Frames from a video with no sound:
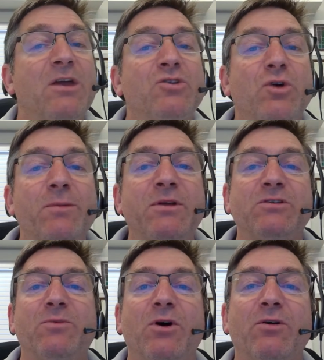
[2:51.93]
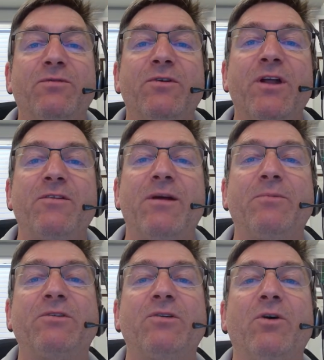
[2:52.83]
Join me tomorrow for another
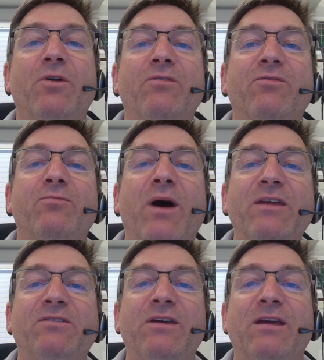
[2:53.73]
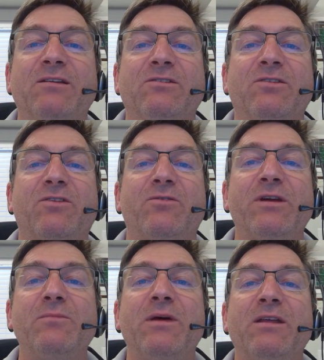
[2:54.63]
episode of My SANS
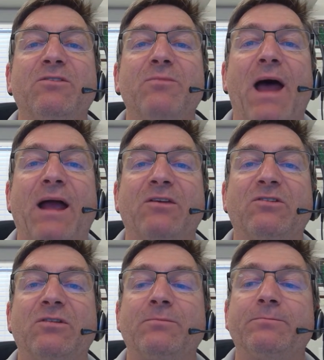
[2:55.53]
3 Minutes Max.